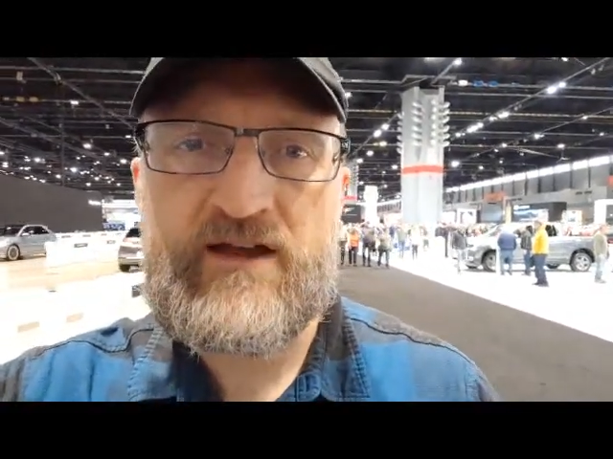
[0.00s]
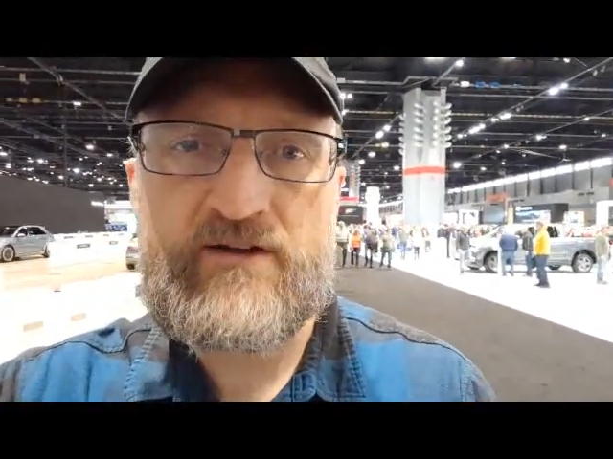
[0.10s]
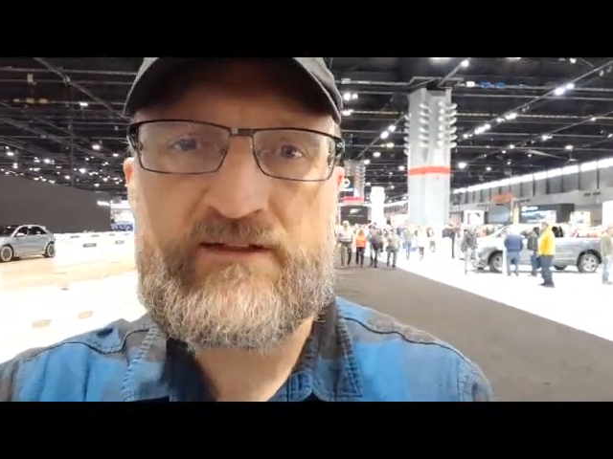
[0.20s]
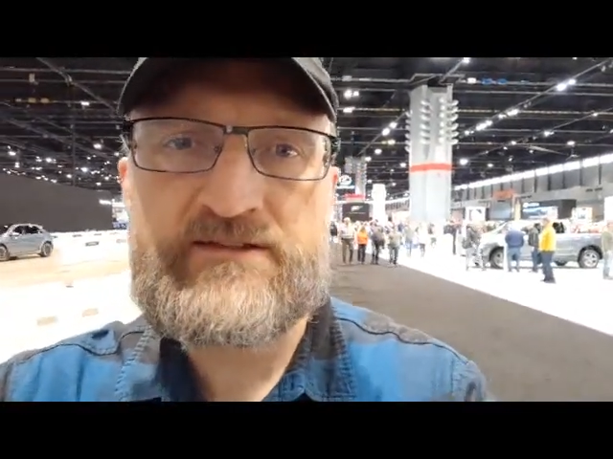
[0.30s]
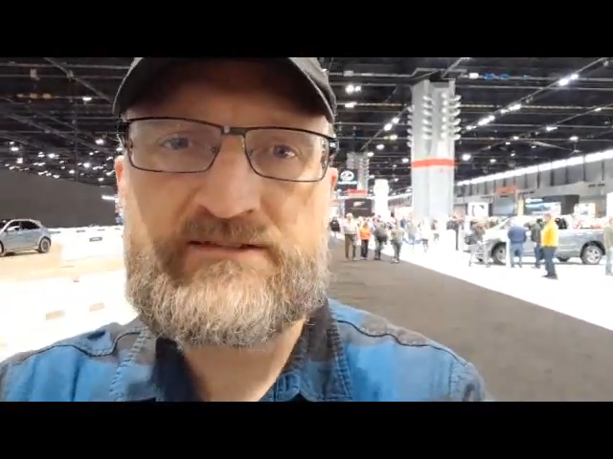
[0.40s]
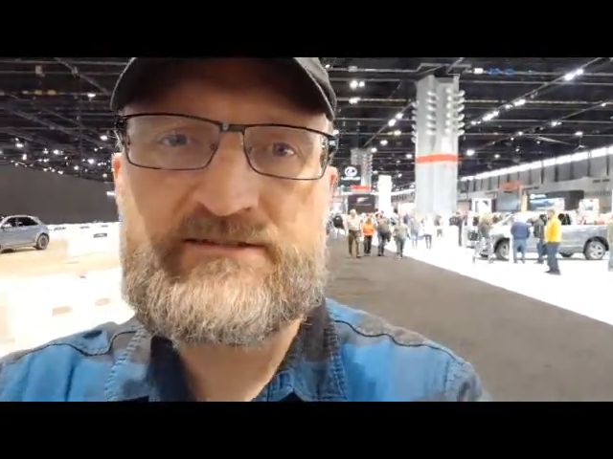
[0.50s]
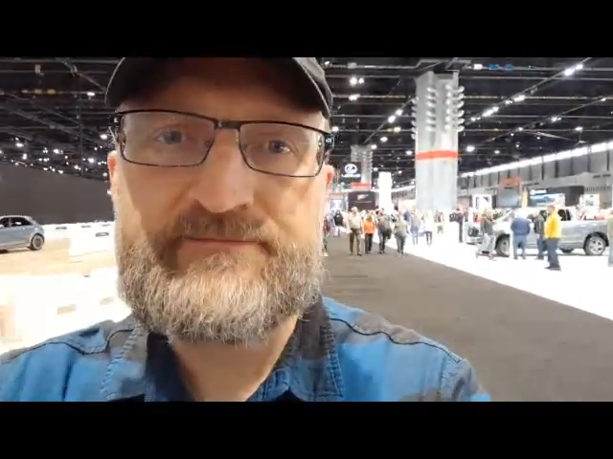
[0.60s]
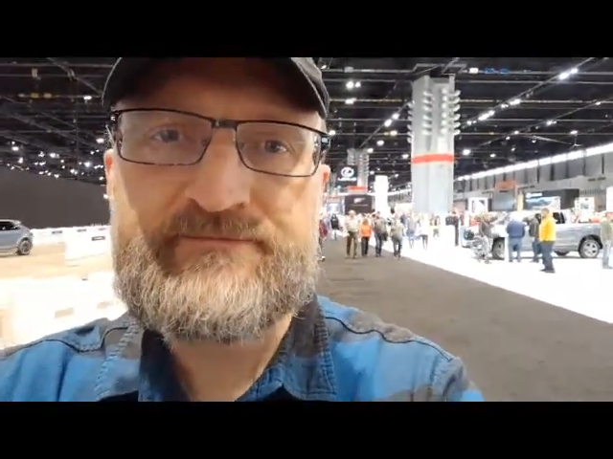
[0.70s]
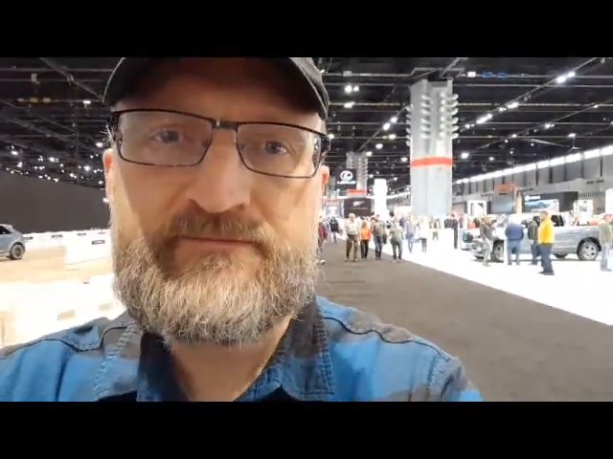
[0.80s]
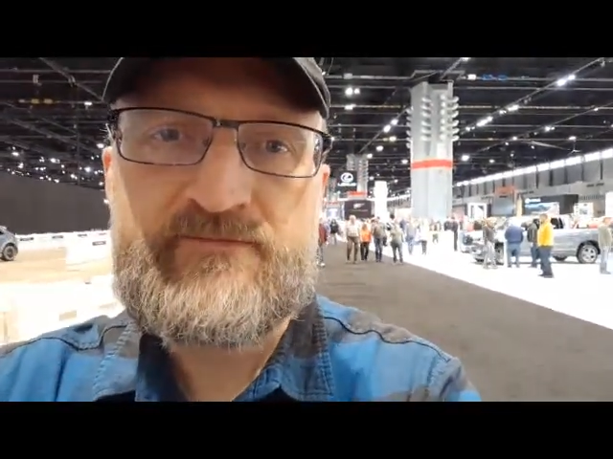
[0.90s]
how it is
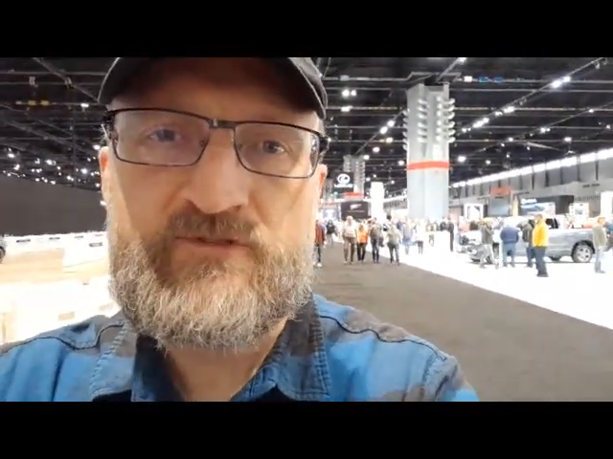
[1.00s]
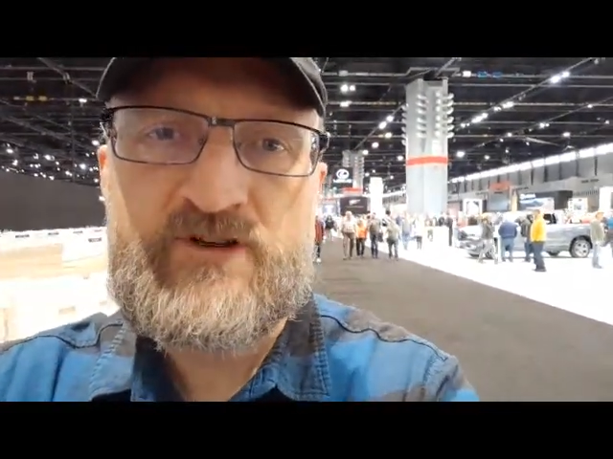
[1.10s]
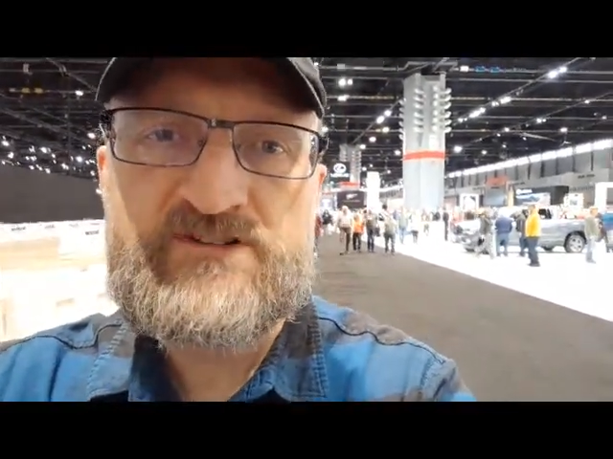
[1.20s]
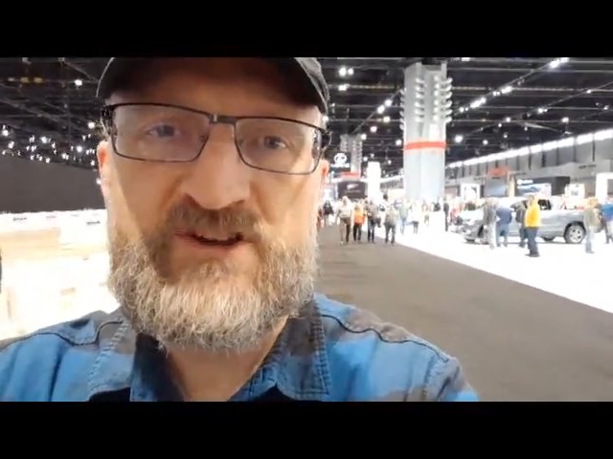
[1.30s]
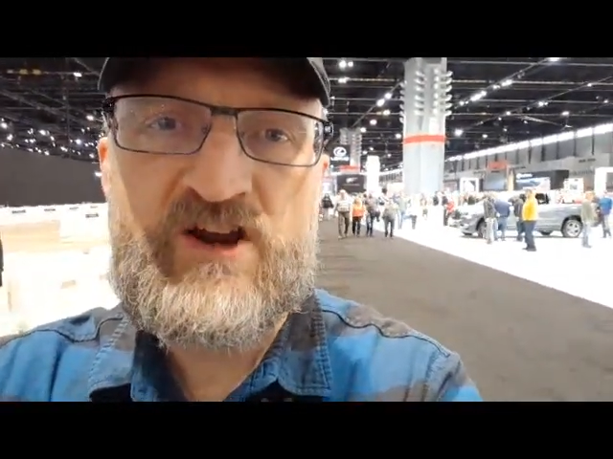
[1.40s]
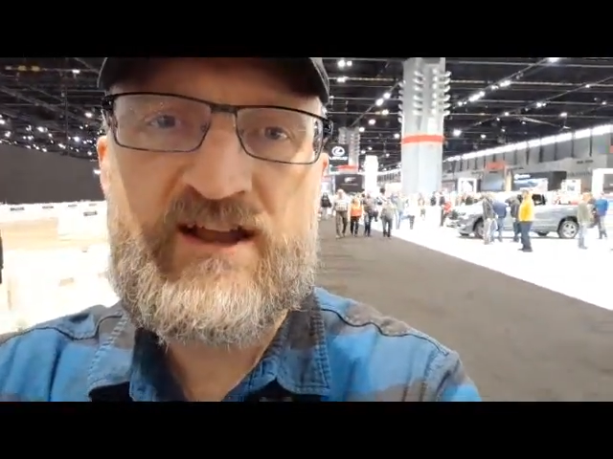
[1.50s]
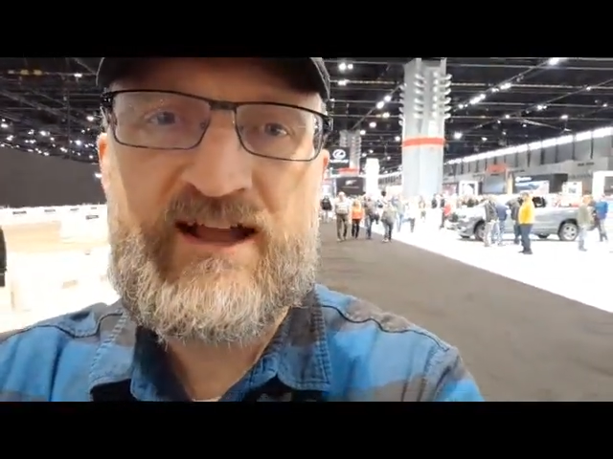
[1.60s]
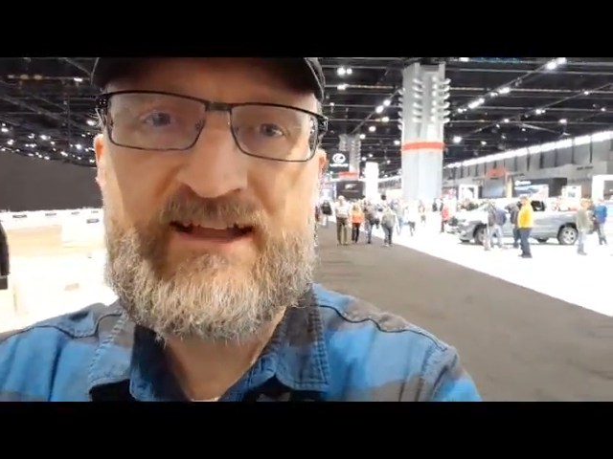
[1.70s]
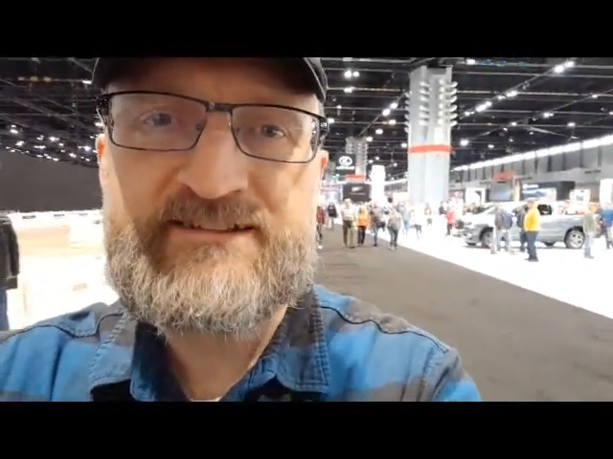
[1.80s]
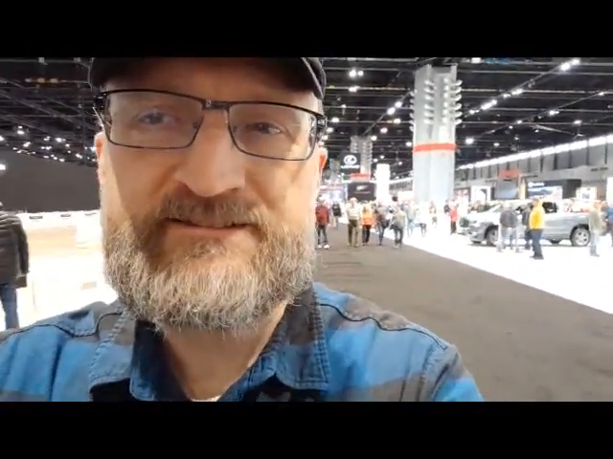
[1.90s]
for us car
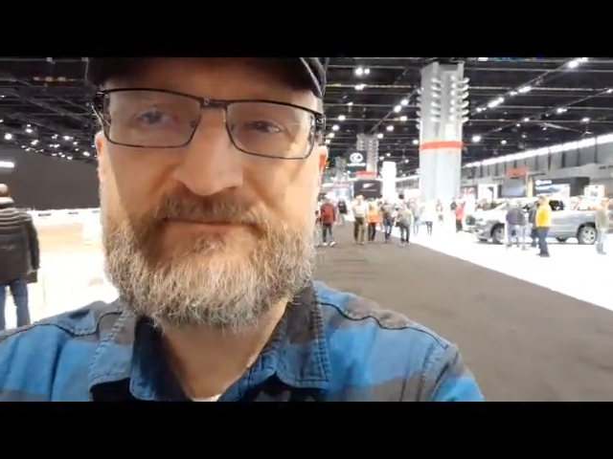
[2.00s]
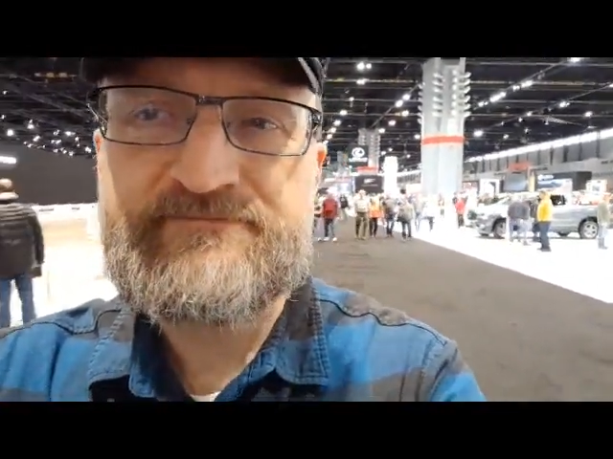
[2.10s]
guys.